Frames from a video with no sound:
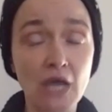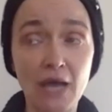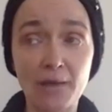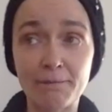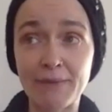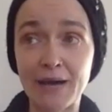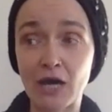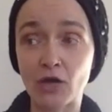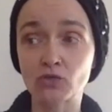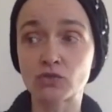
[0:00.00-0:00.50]

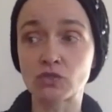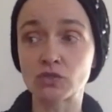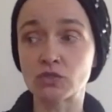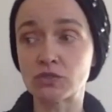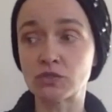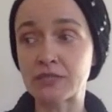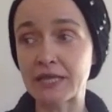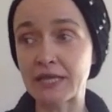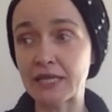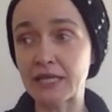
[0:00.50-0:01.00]
about
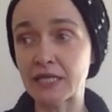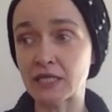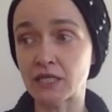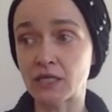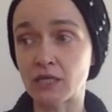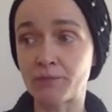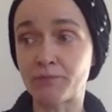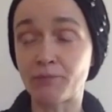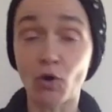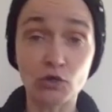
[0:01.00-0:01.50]

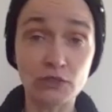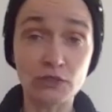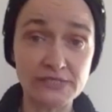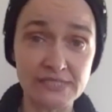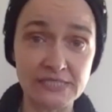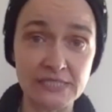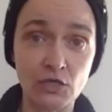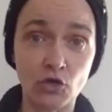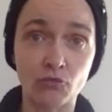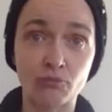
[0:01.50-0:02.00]
the
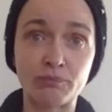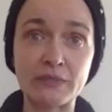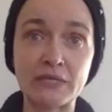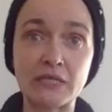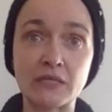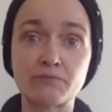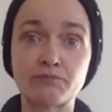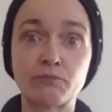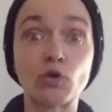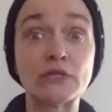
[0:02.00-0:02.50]
policy of
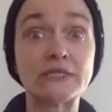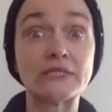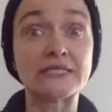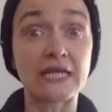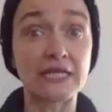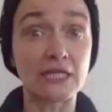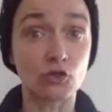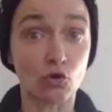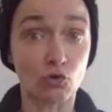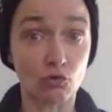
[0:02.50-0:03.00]
being
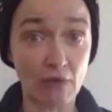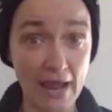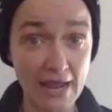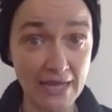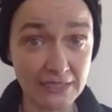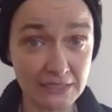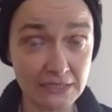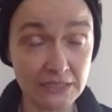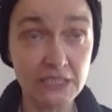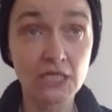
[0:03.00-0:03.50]
politically
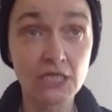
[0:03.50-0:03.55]
correct,